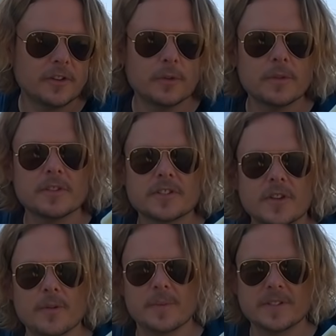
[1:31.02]
do with your
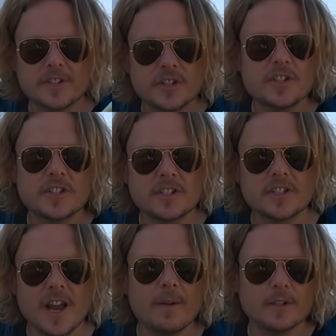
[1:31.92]
soap? Is it just
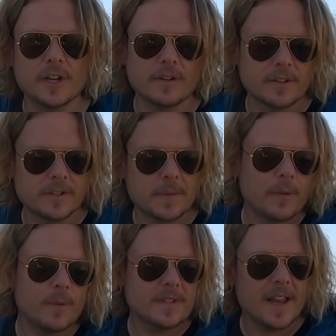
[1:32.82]
shower gel? Because we're
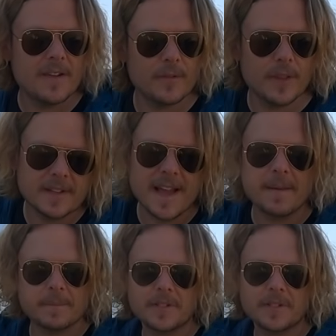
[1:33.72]
always left with a damp